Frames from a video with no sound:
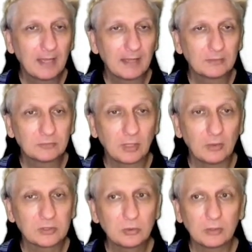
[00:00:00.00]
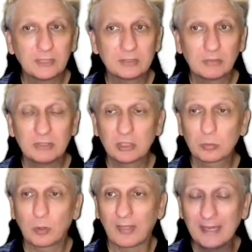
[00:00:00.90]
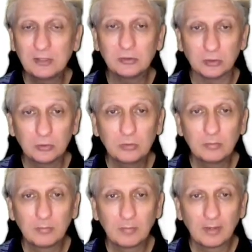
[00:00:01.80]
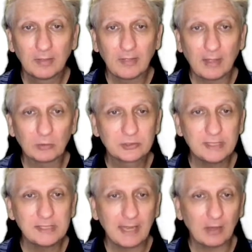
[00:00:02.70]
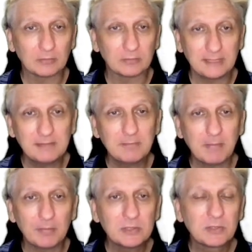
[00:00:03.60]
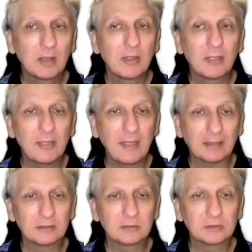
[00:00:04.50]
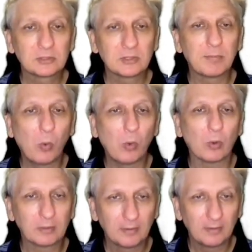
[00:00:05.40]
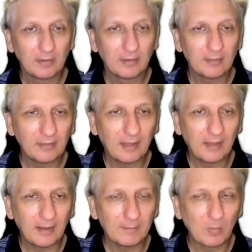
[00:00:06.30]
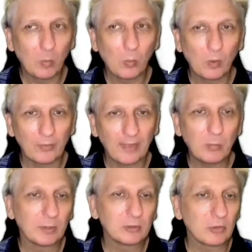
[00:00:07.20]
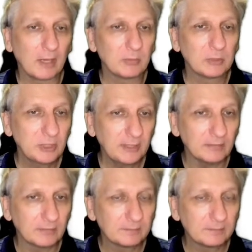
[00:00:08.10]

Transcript: So it's not necessarily just what they can do. They'll seek out team members that support um, what they want to try to achieve.